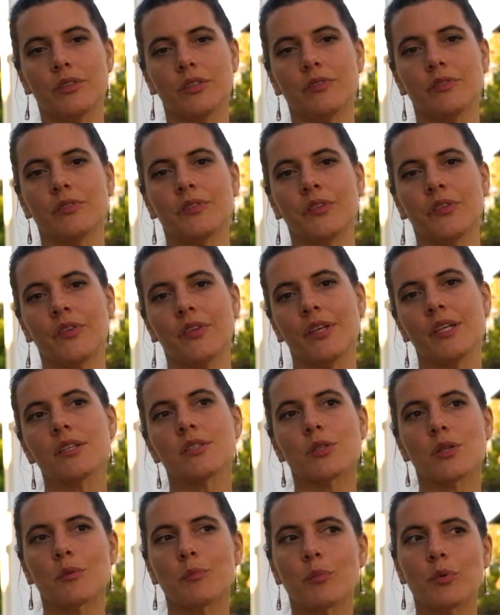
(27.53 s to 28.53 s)
different
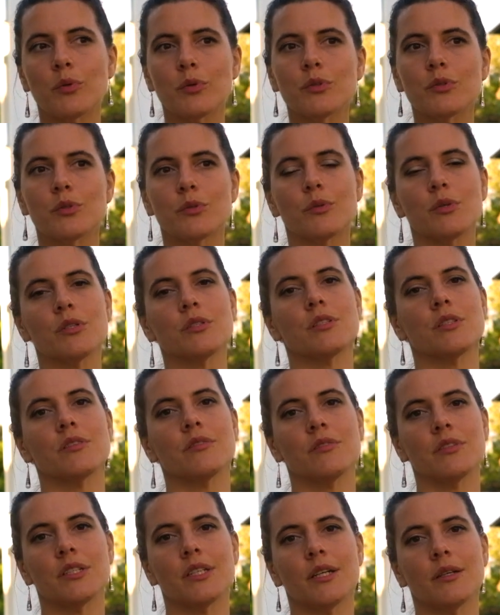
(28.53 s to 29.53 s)
things or pull towards
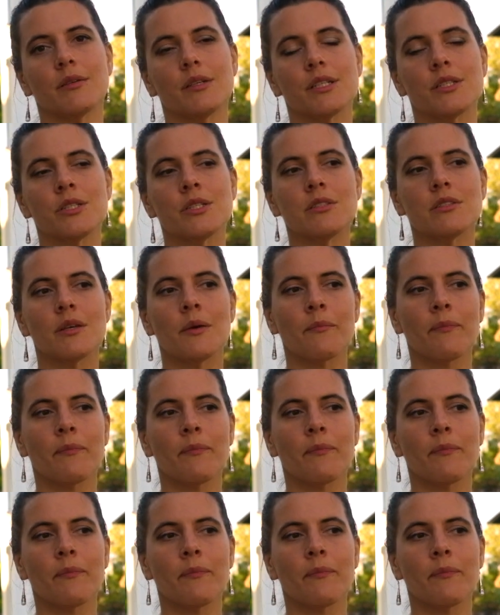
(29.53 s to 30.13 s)
different directions.